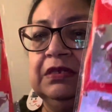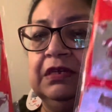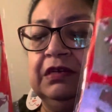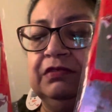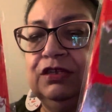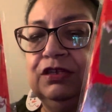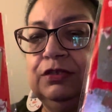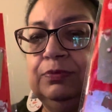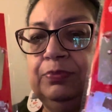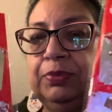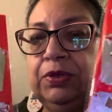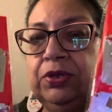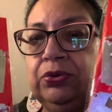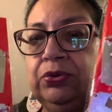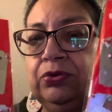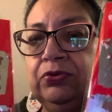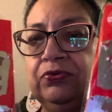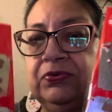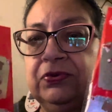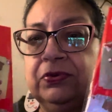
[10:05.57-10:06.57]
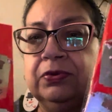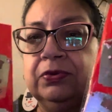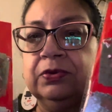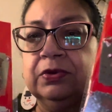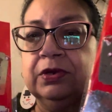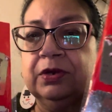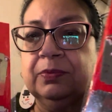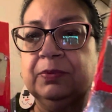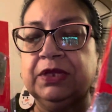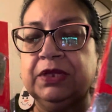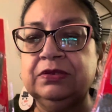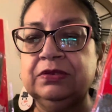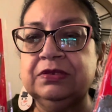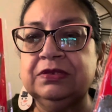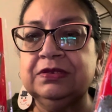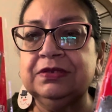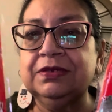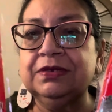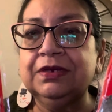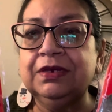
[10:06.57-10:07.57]
of these beautiful
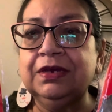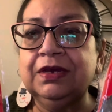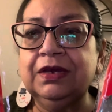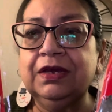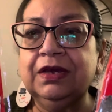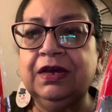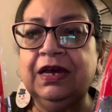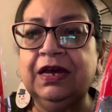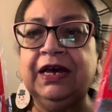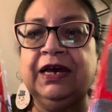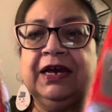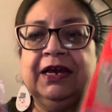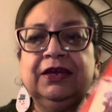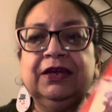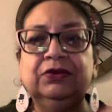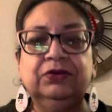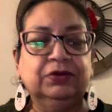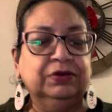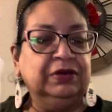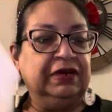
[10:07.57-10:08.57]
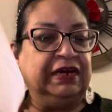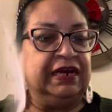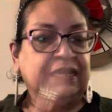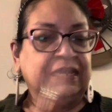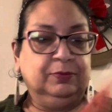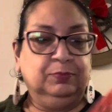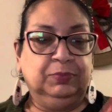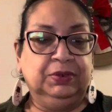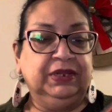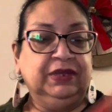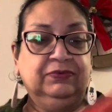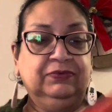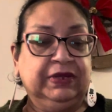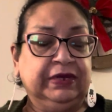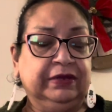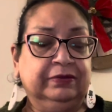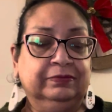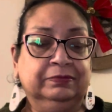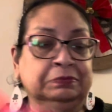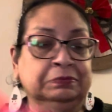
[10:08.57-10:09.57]
ornaments. I could not believe that.